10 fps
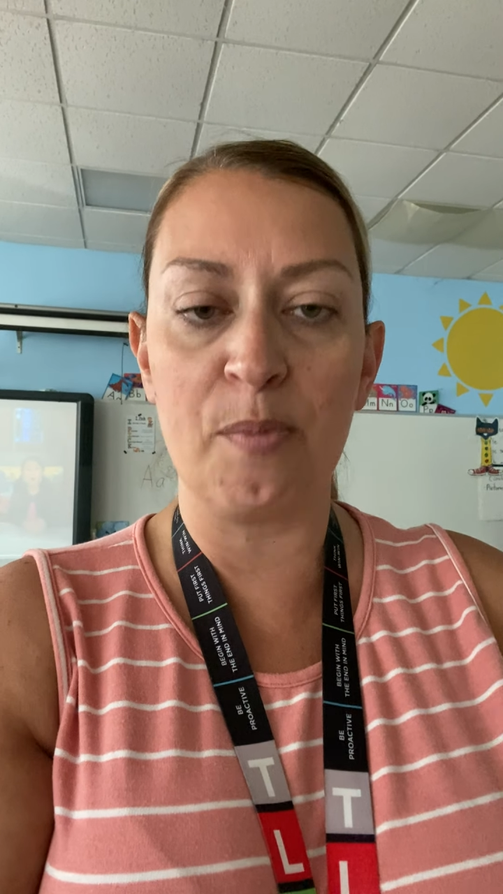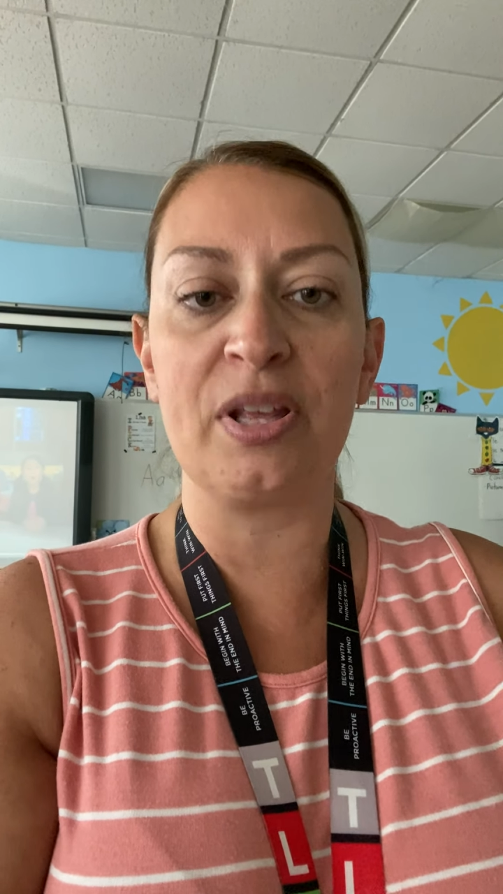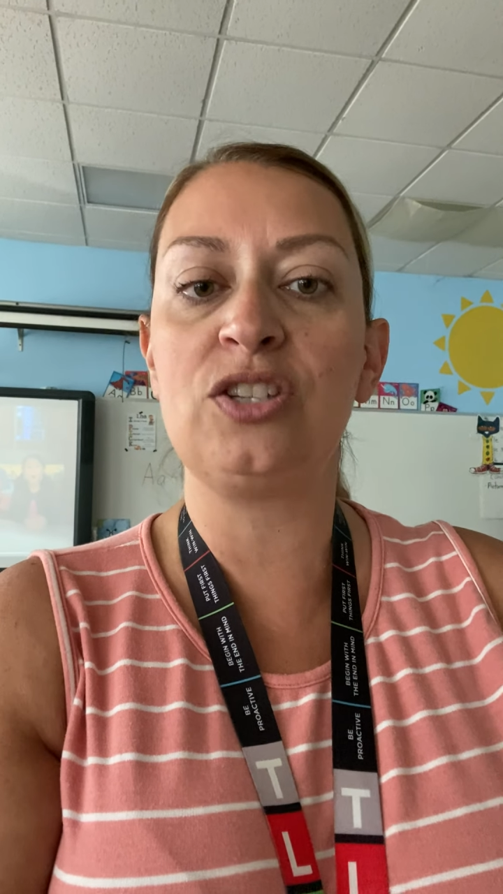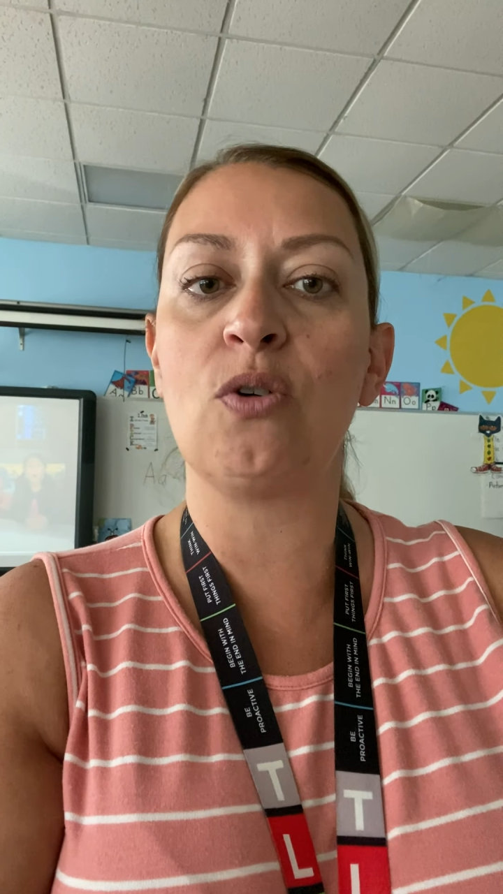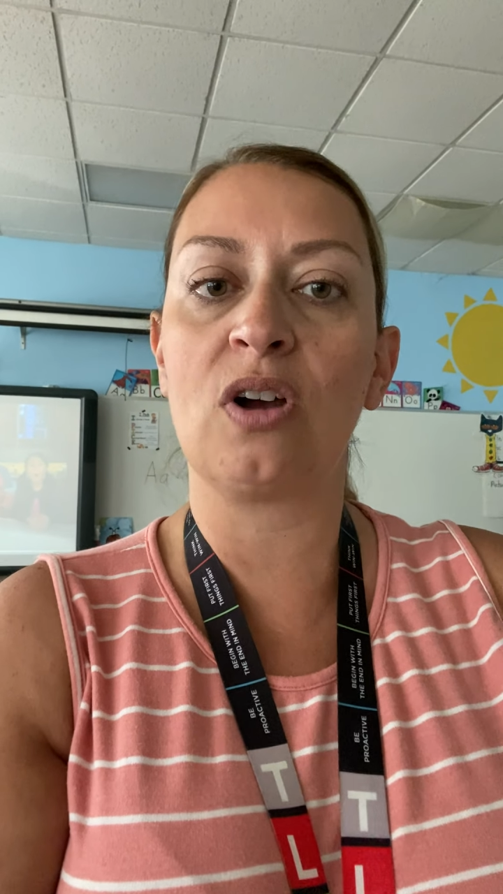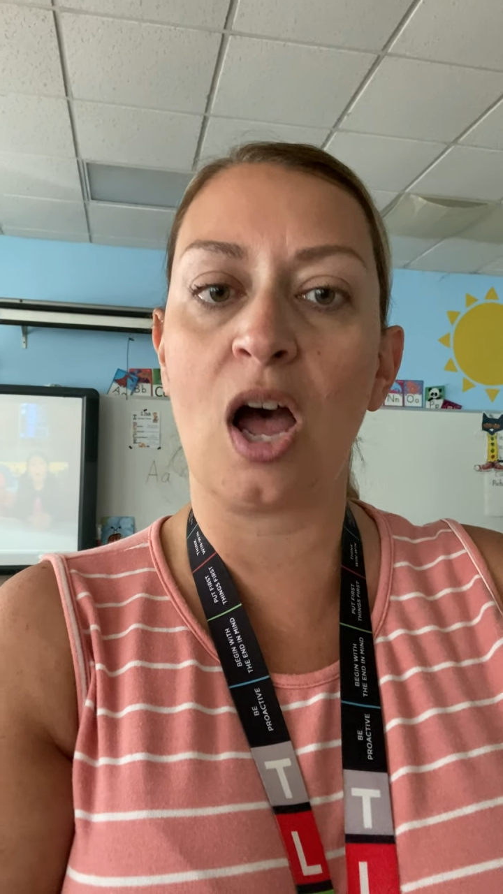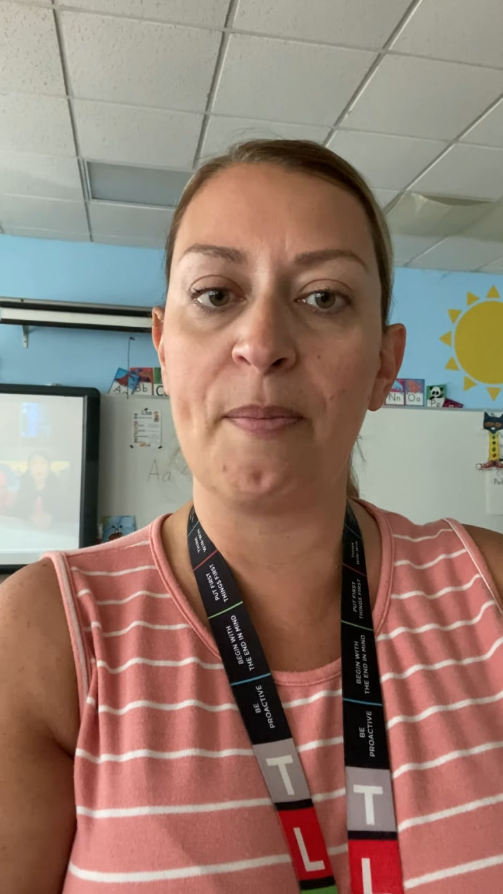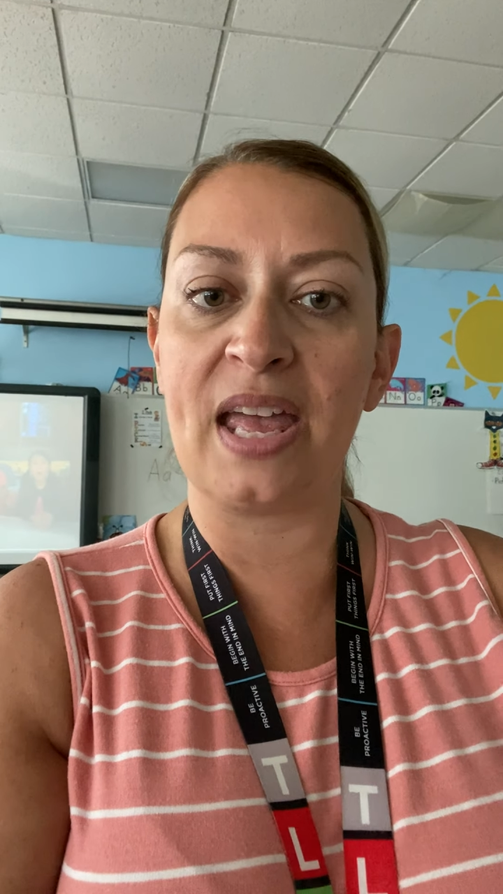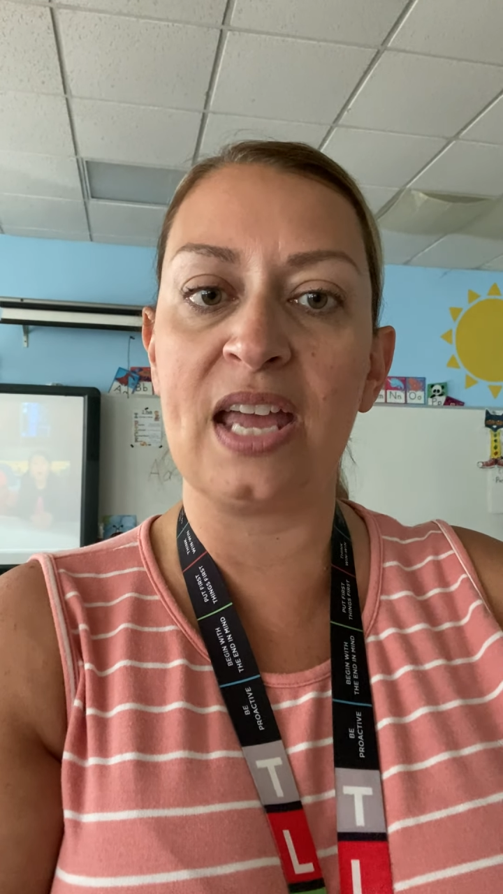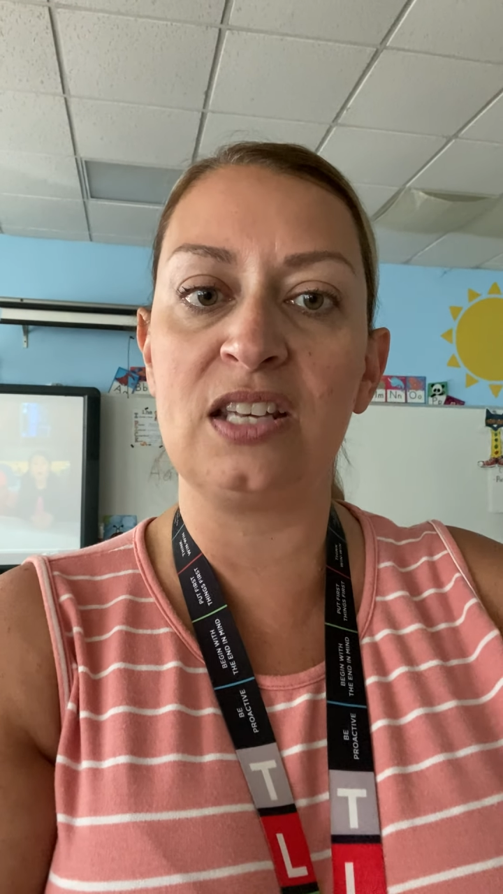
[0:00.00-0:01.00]
and please don't
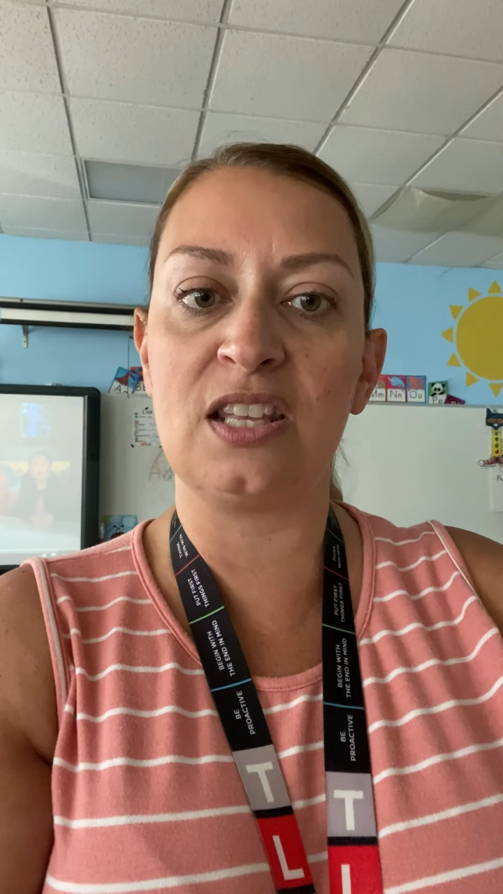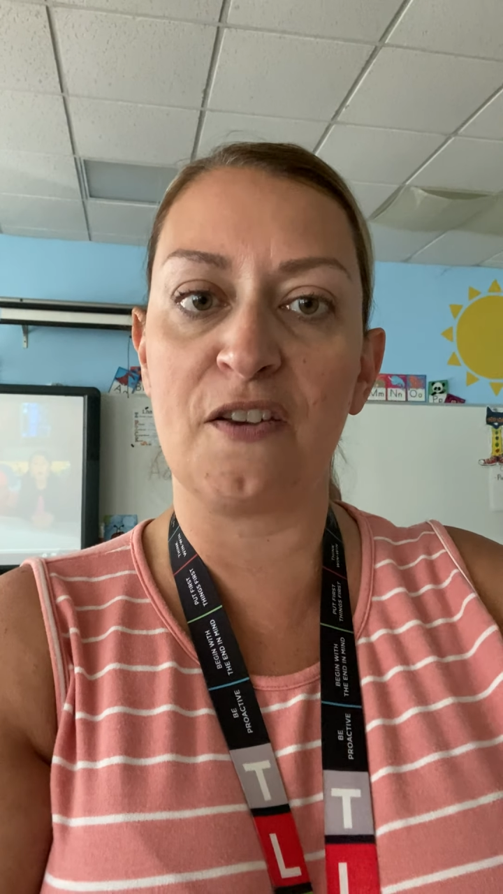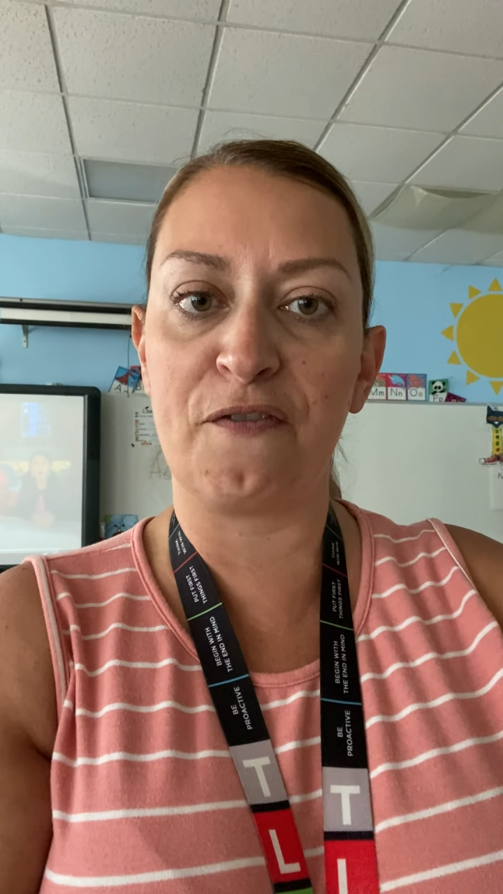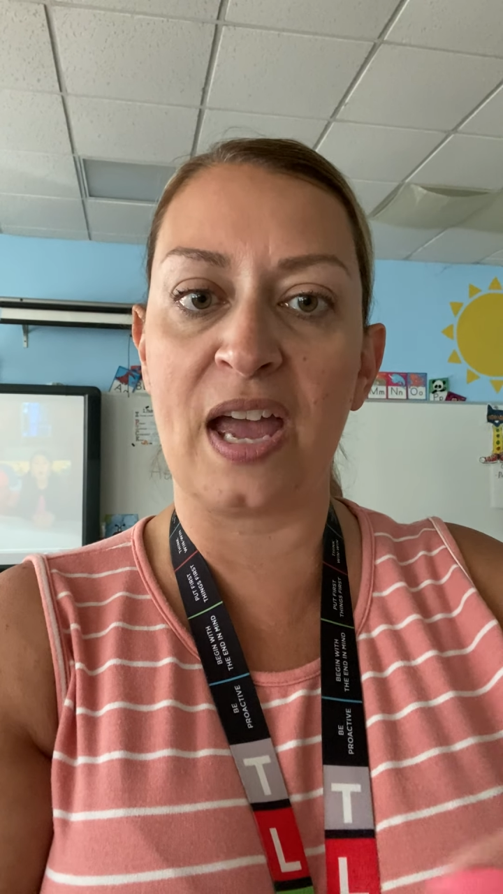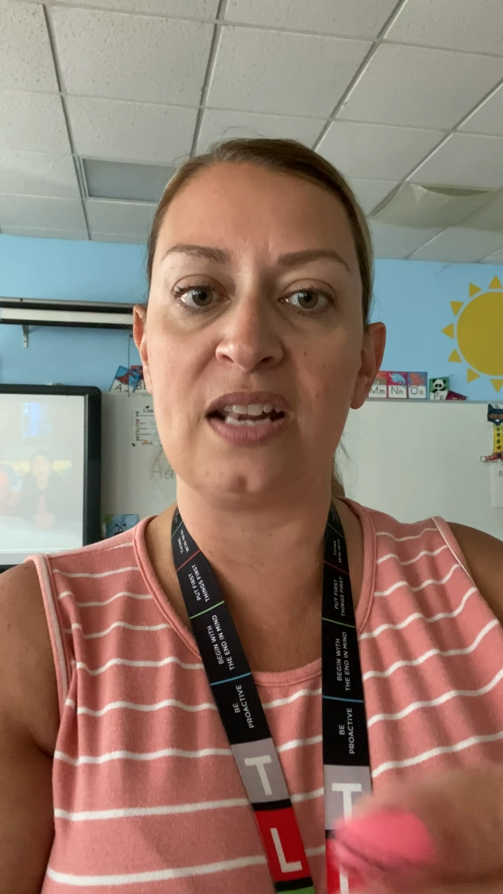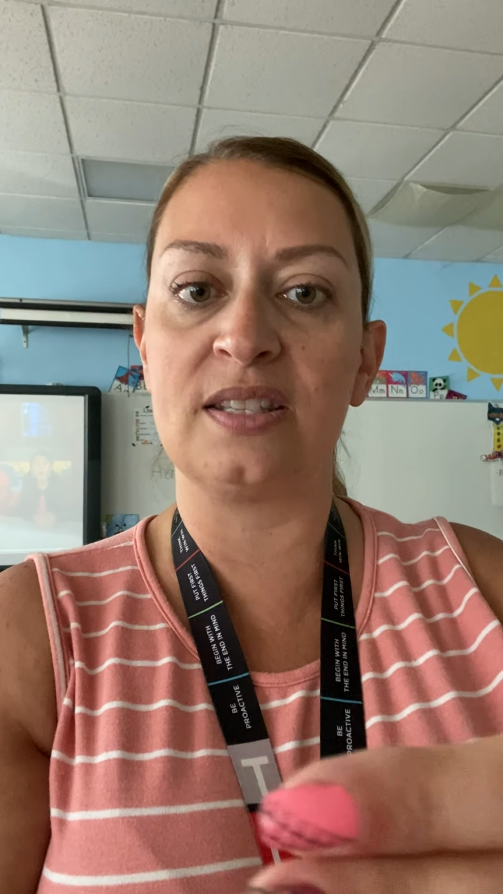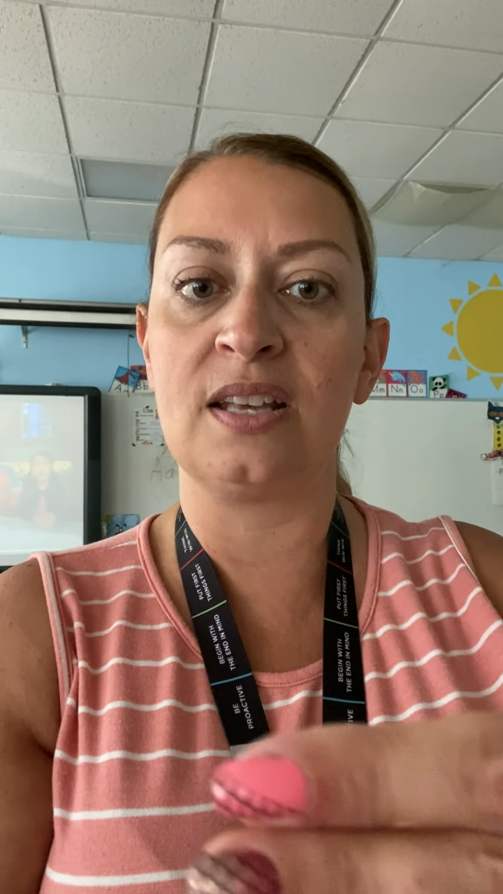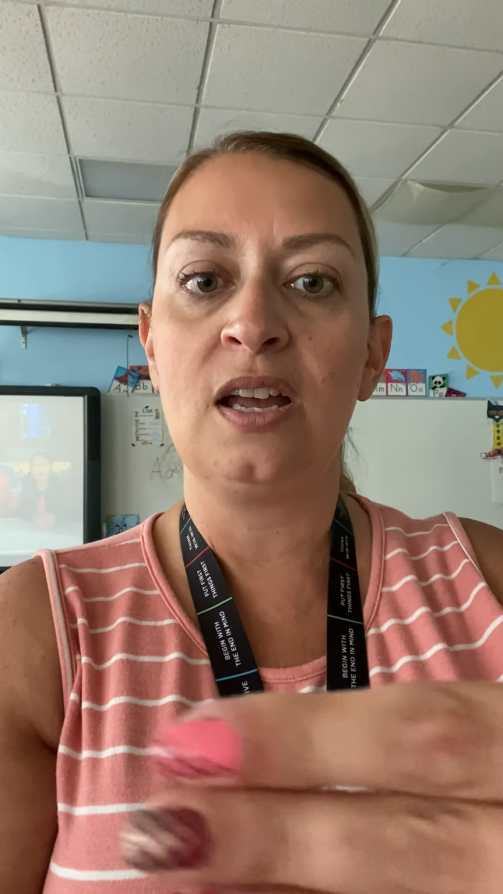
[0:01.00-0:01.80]
come into the fence